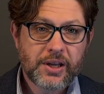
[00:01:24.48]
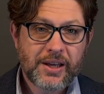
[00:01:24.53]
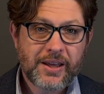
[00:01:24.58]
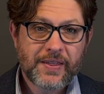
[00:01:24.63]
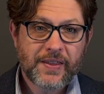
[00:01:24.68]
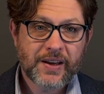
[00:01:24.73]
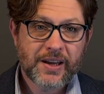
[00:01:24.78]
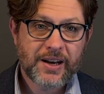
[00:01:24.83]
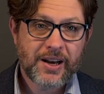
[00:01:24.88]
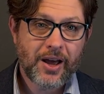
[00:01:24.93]

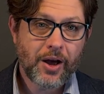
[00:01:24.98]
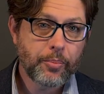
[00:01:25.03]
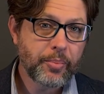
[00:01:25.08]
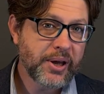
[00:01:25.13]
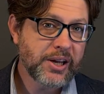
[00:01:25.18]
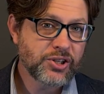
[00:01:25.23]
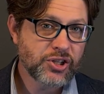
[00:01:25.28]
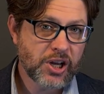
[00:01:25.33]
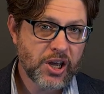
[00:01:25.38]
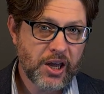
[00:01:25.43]
that can help
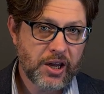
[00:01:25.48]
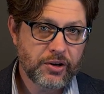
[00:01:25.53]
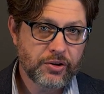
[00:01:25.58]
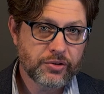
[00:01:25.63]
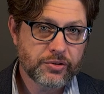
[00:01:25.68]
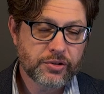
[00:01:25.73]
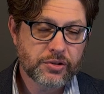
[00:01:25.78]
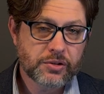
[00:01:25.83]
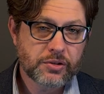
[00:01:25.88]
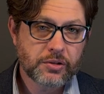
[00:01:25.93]

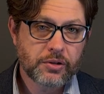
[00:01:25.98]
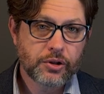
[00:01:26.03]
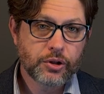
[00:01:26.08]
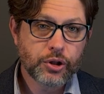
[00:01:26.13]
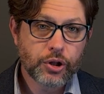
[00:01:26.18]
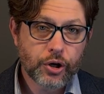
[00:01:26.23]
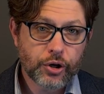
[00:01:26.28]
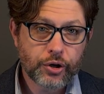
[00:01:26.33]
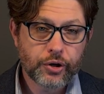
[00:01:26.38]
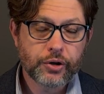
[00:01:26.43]
educators
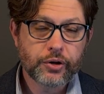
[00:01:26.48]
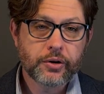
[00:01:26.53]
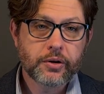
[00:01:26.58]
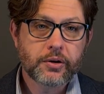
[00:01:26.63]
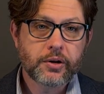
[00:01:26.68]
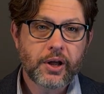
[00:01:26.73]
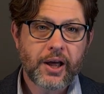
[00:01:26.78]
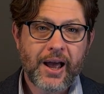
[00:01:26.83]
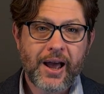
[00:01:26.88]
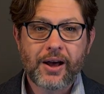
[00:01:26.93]
learn
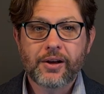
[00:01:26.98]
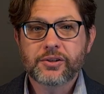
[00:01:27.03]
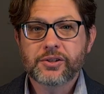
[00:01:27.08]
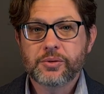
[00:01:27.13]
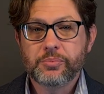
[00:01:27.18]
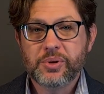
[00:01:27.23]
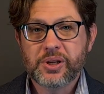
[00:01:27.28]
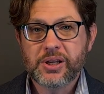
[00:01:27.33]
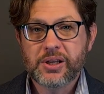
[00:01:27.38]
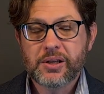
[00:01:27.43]
how to
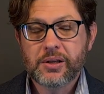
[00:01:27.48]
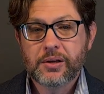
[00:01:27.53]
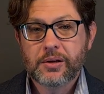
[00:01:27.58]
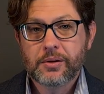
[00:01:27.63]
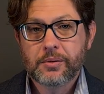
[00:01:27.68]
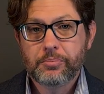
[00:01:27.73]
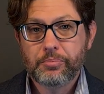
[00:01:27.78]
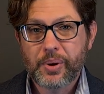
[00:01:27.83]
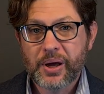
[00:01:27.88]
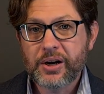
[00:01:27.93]
be
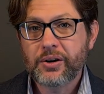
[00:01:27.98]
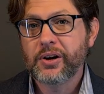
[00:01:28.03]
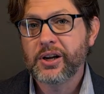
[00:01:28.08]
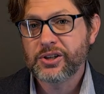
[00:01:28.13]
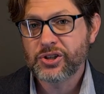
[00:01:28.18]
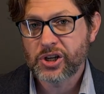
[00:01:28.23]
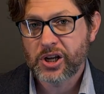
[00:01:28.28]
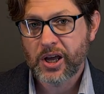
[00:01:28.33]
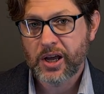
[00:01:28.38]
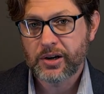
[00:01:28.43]
better
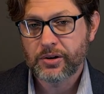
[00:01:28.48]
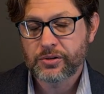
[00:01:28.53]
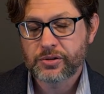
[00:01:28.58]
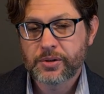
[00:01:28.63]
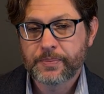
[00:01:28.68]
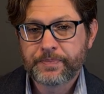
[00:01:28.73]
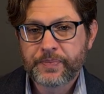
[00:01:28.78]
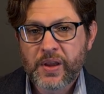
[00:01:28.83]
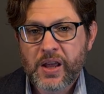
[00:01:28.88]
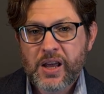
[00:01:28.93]
educators.
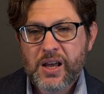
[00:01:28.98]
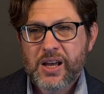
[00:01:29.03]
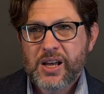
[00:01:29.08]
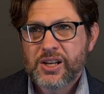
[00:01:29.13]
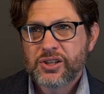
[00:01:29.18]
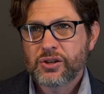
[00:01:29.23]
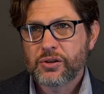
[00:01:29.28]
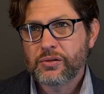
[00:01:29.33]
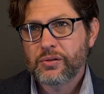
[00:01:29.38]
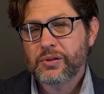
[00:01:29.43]

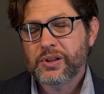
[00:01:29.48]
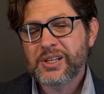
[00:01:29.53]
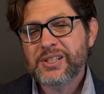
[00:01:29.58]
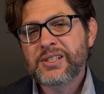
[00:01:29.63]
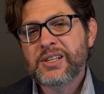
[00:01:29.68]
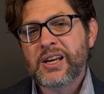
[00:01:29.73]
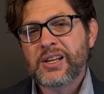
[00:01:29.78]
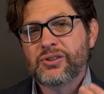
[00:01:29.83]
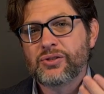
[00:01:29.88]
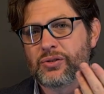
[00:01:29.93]
So let's
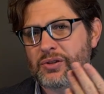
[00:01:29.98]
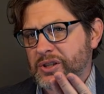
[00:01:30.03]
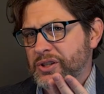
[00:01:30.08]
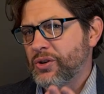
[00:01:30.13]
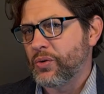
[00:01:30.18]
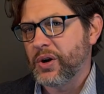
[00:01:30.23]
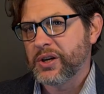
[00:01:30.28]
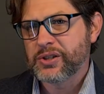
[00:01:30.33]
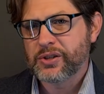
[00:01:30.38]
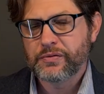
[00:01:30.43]
answer this
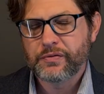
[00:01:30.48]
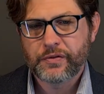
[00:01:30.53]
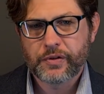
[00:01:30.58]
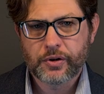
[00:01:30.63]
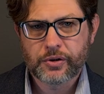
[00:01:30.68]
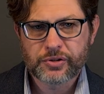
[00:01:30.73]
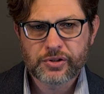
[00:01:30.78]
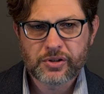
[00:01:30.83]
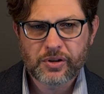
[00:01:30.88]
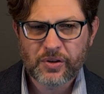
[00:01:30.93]
question
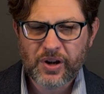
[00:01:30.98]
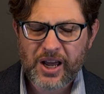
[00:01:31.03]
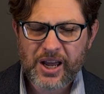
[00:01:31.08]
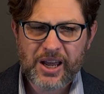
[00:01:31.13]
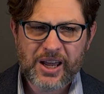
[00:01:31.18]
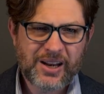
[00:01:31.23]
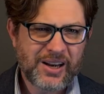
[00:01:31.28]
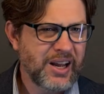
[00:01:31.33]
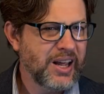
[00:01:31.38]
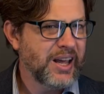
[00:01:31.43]
first, okay?
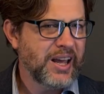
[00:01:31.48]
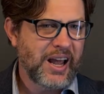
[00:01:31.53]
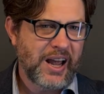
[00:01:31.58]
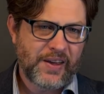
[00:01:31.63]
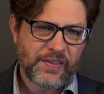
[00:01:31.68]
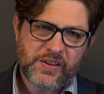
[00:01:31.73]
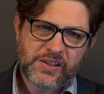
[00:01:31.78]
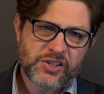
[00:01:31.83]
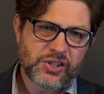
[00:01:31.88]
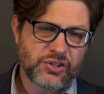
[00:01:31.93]
And
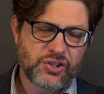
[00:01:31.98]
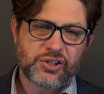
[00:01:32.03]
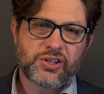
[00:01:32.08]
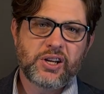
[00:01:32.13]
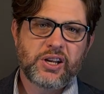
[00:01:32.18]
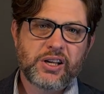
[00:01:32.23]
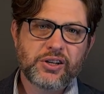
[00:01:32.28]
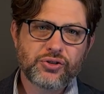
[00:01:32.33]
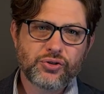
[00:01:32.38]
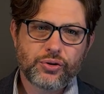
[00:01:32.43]
this is just an
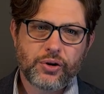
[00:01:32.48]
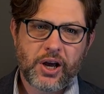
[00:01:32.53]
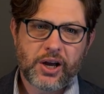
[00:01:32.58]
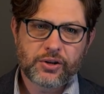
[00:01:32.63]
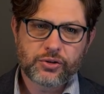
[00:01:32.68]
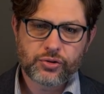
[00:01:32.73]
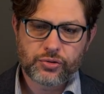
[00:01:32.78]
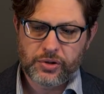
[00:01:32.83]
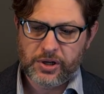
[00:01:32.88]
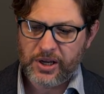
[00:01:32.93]

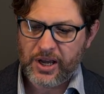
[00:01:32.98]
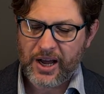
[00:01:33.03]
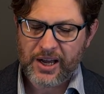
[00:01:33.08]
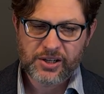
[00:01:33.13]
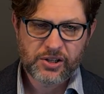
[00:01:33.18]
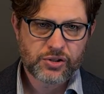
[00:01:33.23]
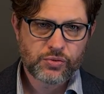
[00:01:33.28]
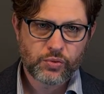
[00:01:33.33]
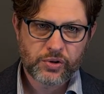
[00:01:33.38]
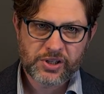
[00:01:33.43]
introductory. I
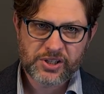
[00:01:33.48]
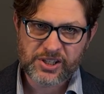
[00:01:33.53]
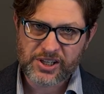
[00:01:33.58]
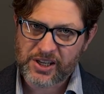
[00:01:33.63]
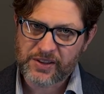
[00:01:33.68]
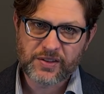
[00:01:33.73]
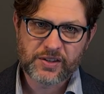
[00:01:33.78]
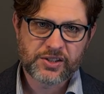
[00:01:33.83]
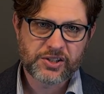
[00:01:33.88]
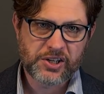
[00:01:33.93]
just want to set
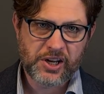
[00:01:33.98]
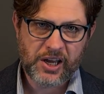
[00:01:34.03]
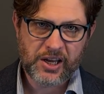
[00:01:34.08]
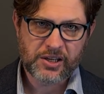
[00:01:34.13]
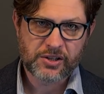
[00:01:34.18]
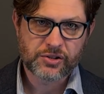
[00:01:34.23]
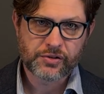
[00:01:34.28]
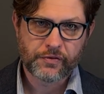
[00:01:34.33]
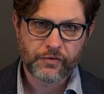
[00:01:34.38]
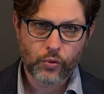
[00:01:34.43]
the
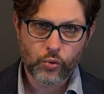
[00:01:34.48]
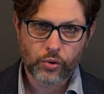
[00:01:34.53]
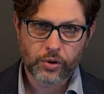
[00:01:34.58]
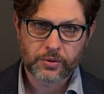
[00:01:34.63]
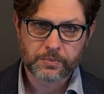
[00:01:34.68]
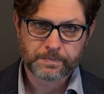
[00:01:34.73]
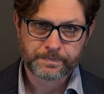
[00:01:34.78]
stage for